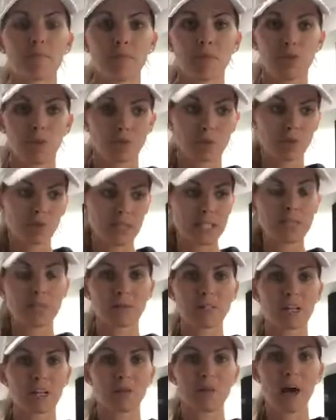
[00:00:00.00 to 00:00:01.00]
those
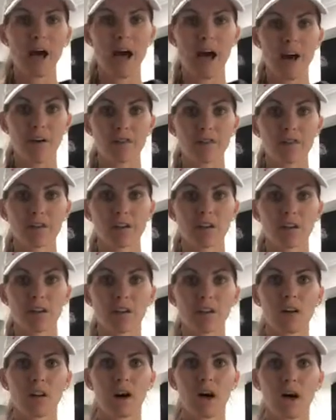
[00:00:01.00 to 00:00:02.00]
recipes that you have,
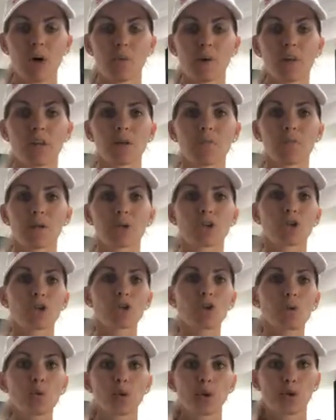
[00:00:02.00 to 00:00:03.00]
I want you to pick
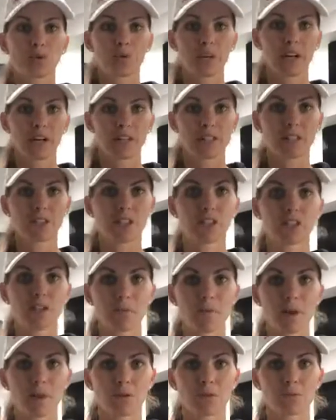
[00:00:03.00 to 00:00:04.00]
2 or 3 nights that you're gonna
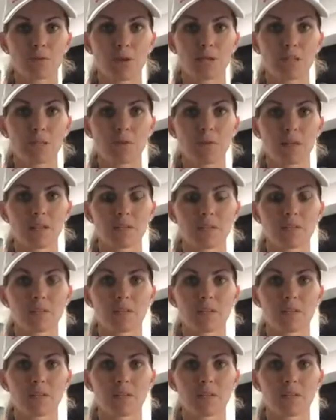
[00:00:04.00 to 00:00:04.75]
make those recipes.